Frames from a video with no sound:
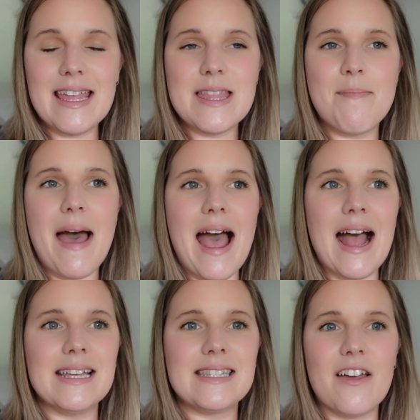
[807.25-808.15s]
In the
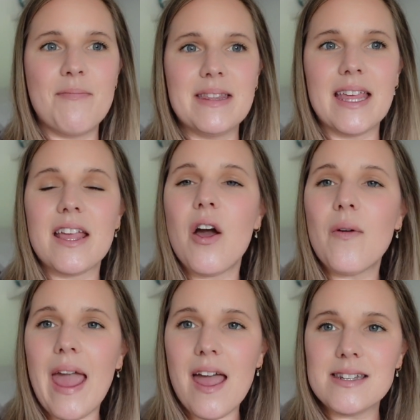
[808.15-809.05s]
past, I've been like,
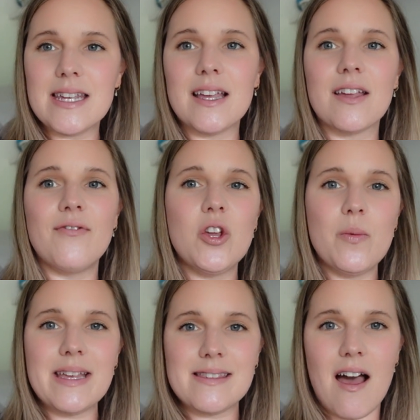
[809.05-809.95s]
okay, I'll take a few
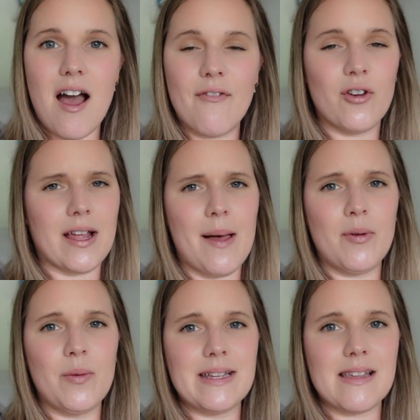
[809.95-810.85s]
weeks off or a
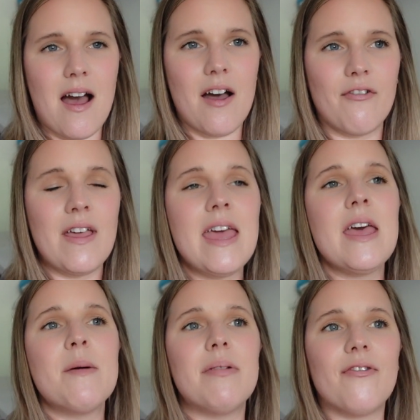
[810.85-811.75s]
couple weeks off
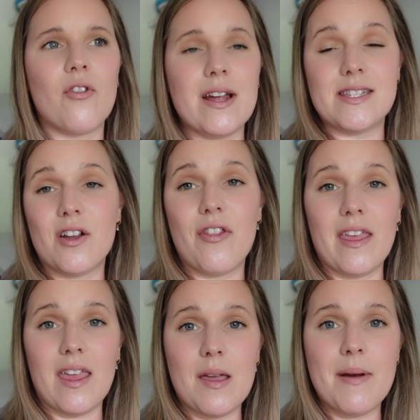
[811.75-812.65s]
before I start
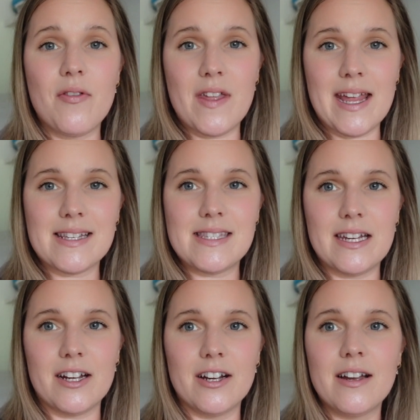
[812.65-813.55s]
thinking about the next
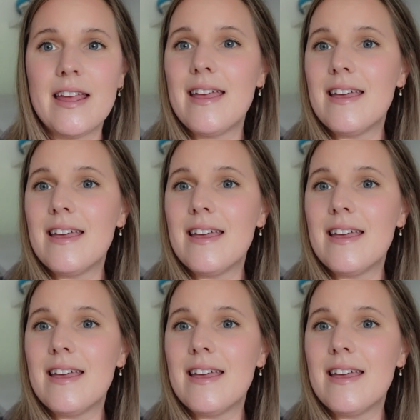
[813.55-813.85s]
year.